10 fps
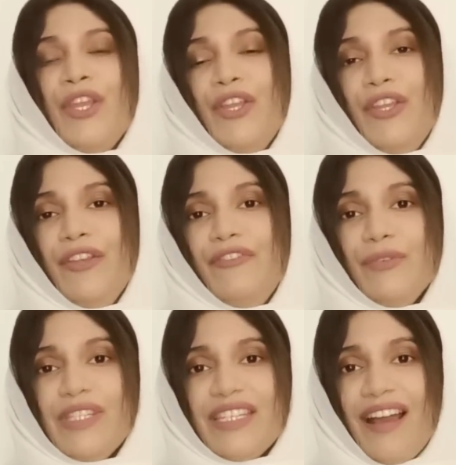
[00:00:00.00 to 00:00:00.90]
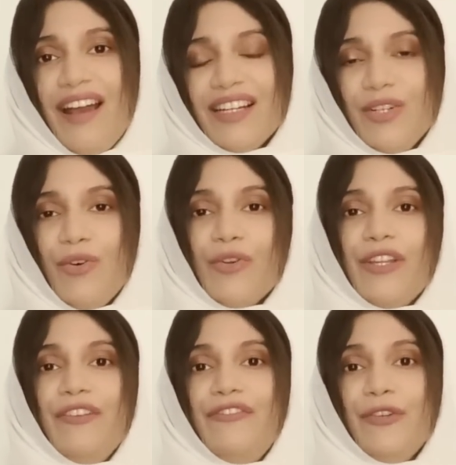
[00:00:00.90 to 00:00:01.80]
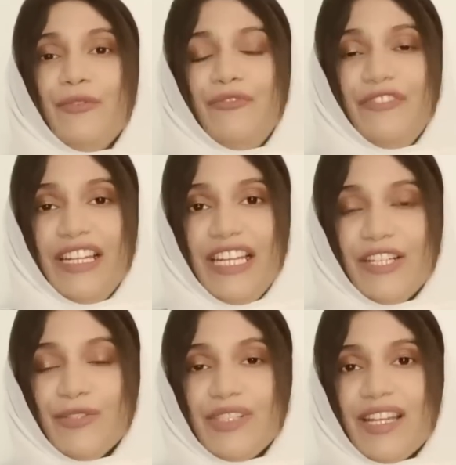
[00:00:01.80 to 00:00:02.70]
if you start or if you're willing to